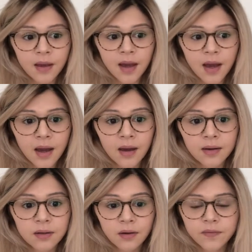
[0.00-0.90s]

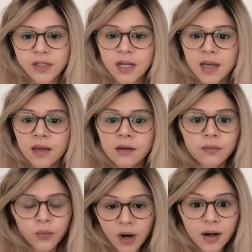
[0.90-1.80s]
and obviously
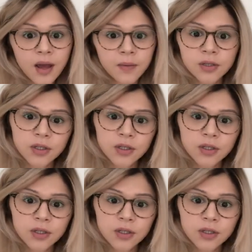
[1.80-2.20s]
we're unable to